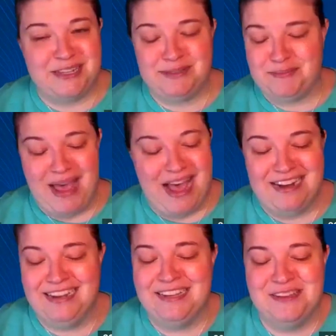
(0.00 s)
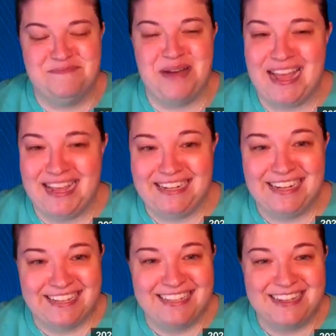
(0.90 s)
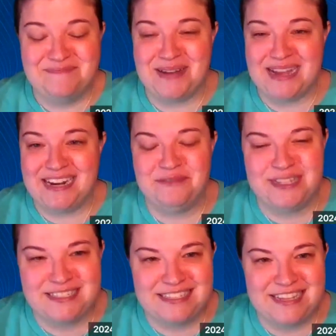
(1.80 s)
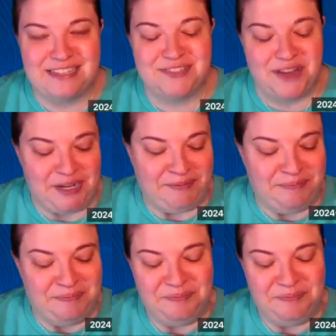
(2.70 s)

It was bad, but it's fun.